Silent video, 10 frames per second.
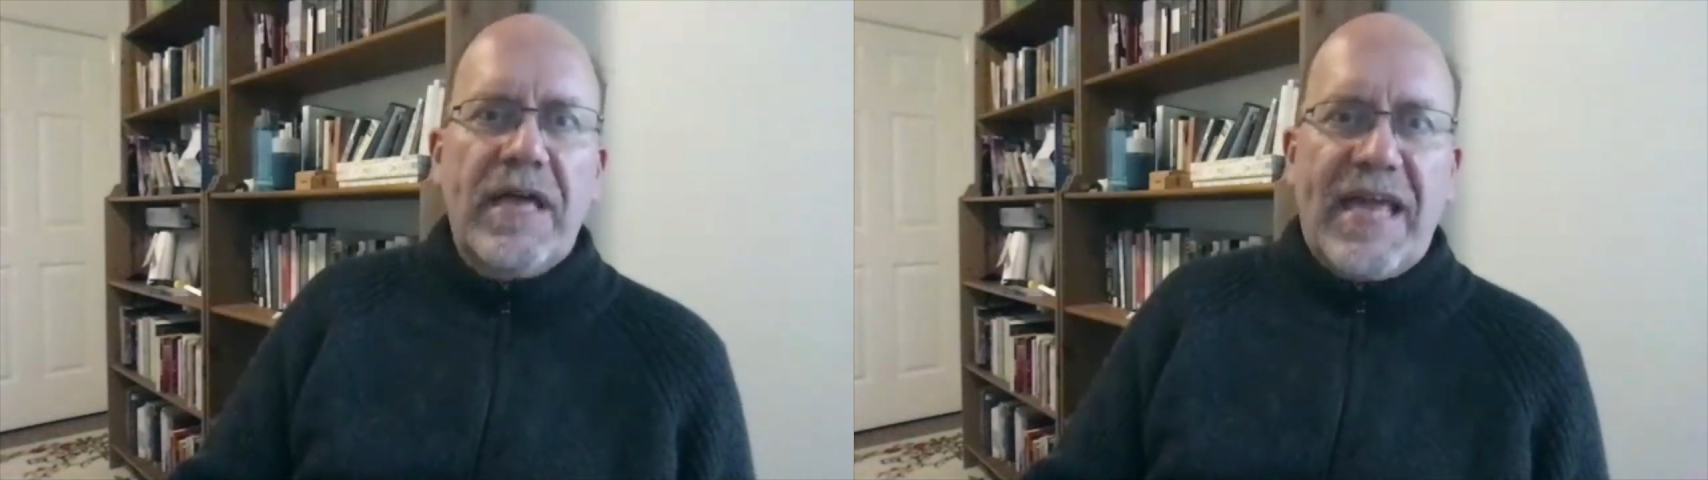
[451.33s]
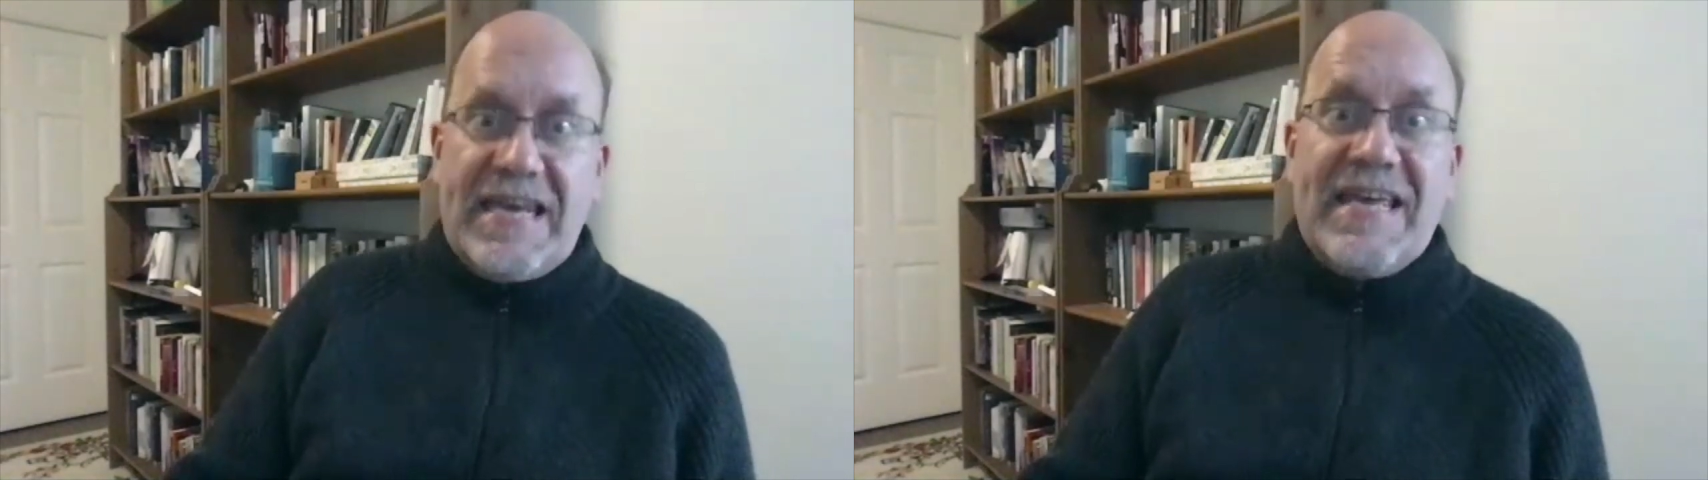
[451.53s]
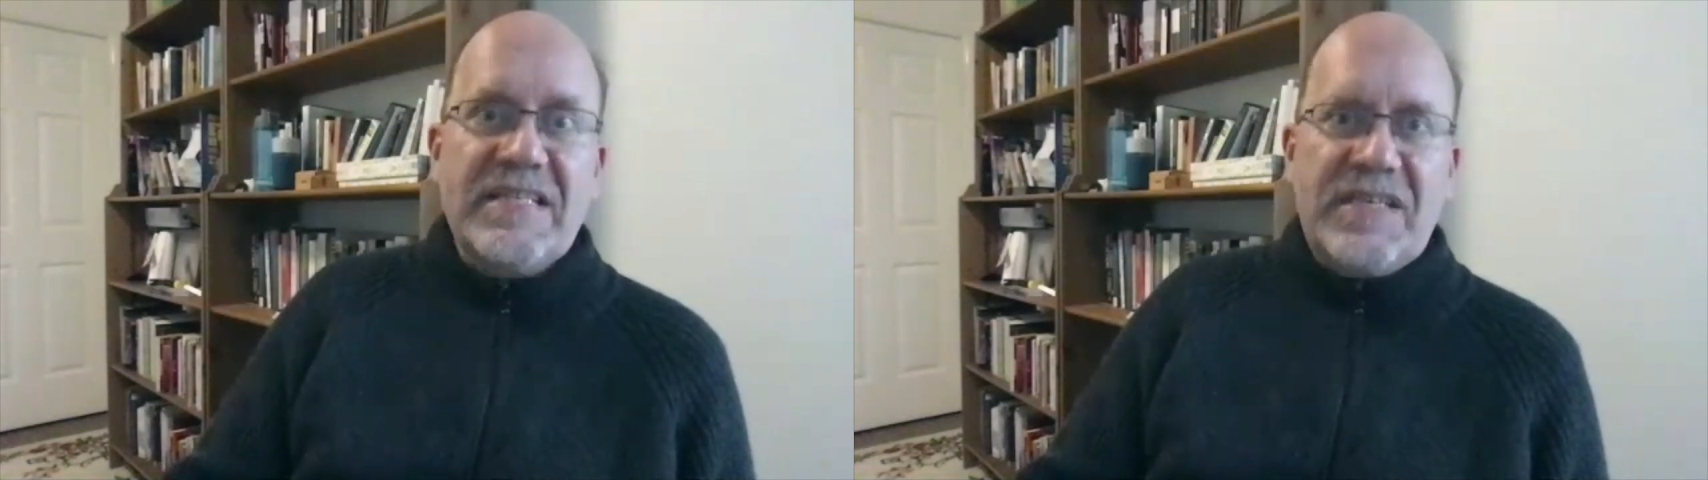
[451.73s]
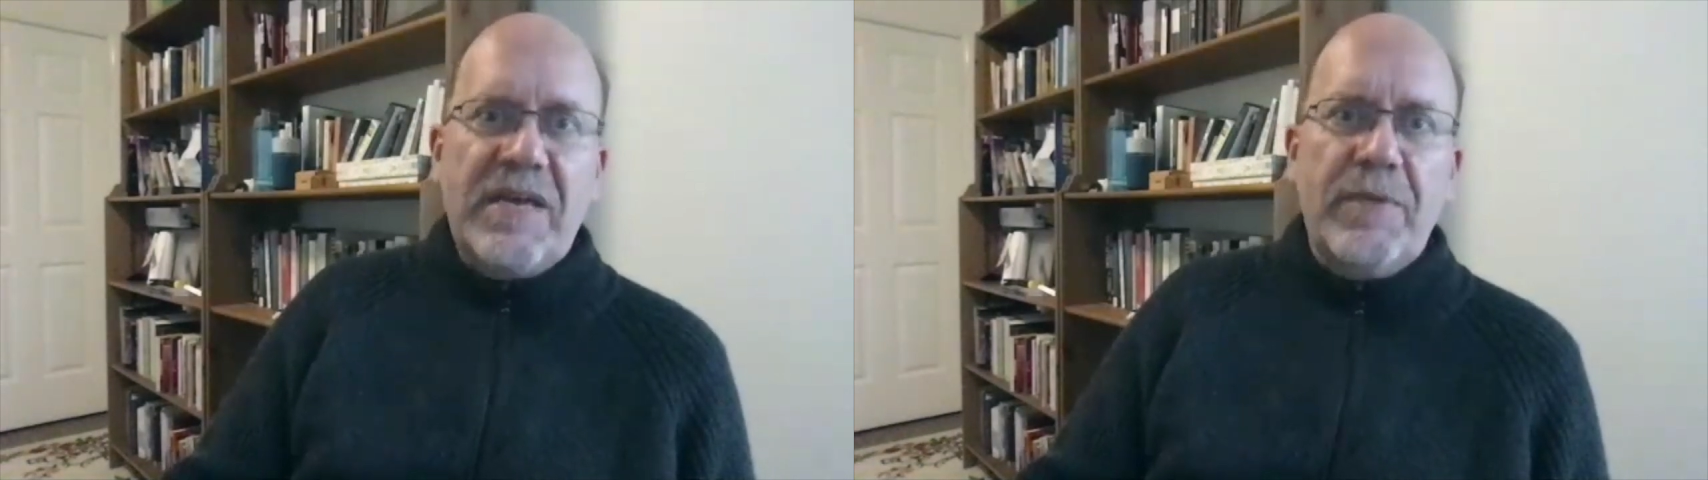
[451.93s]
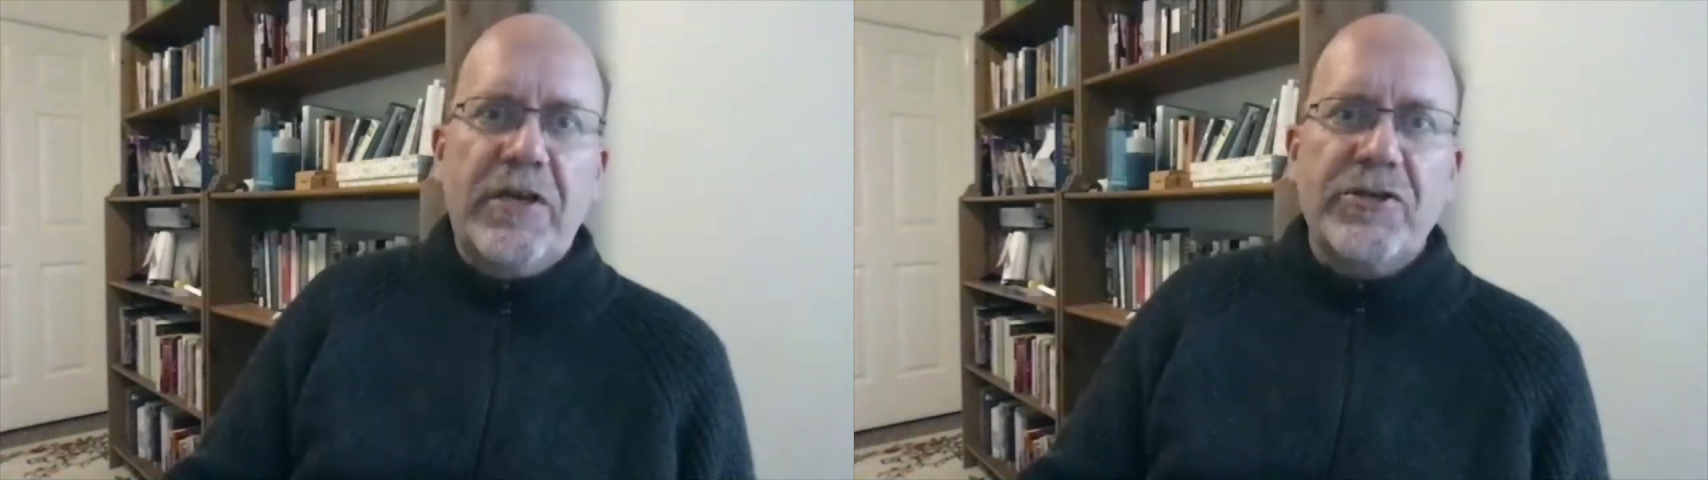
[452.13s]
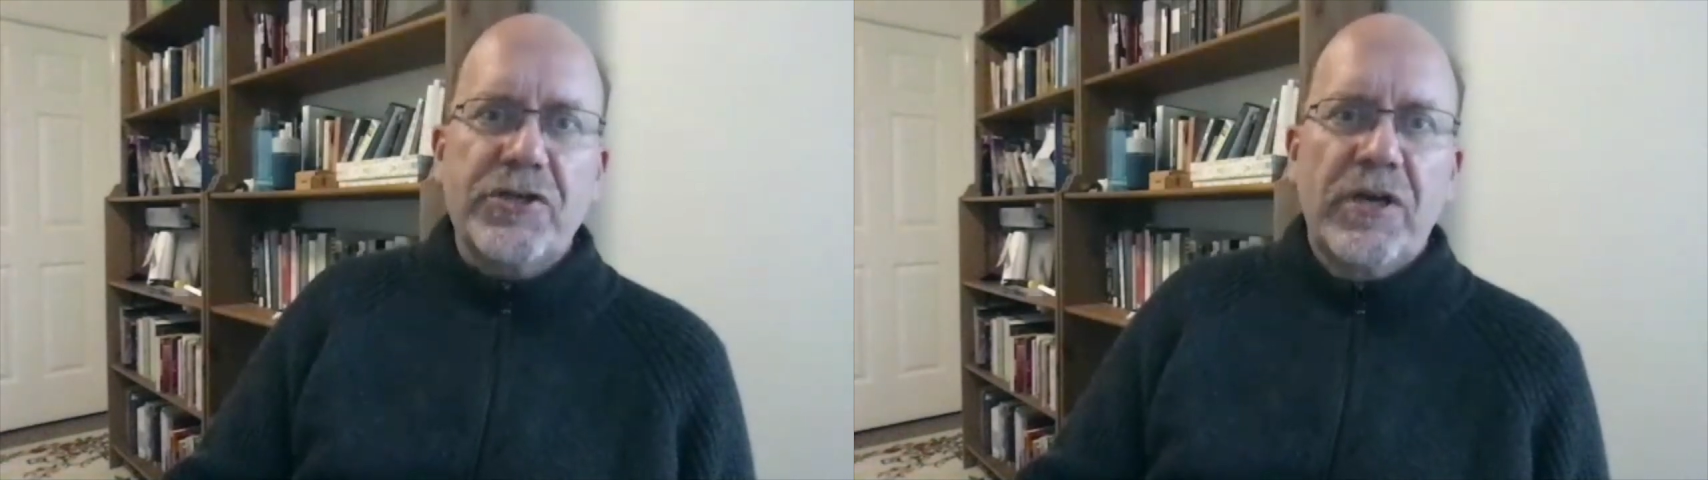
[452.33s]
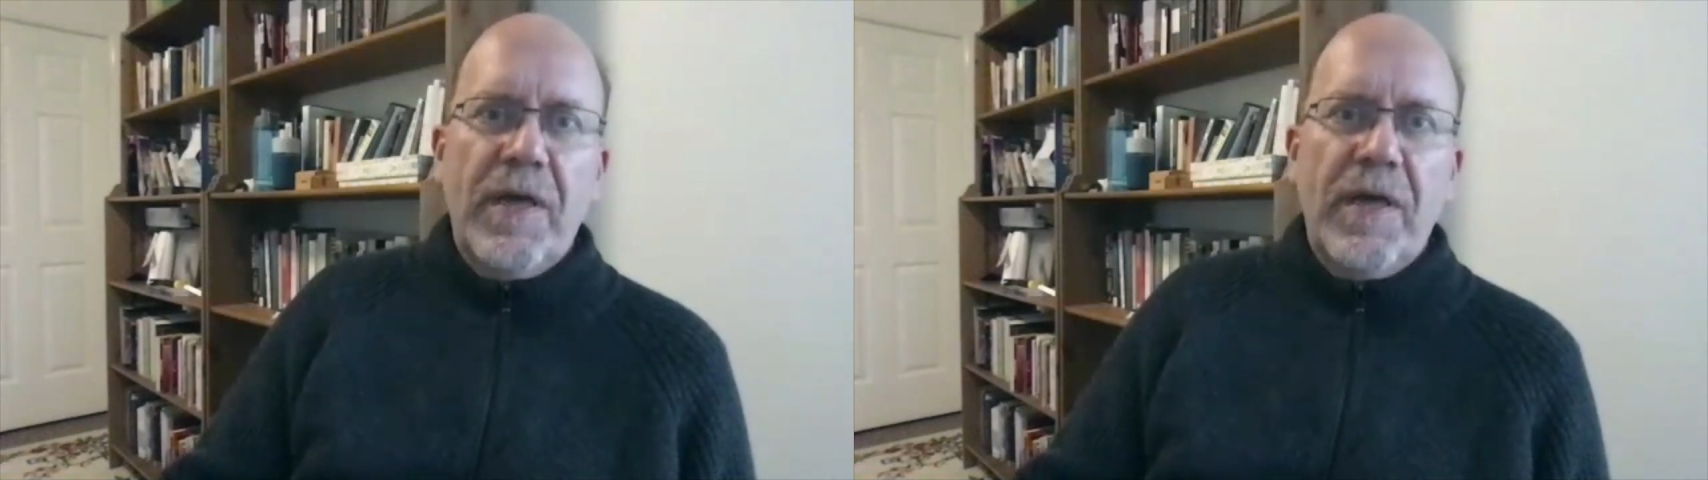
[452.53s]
in his image.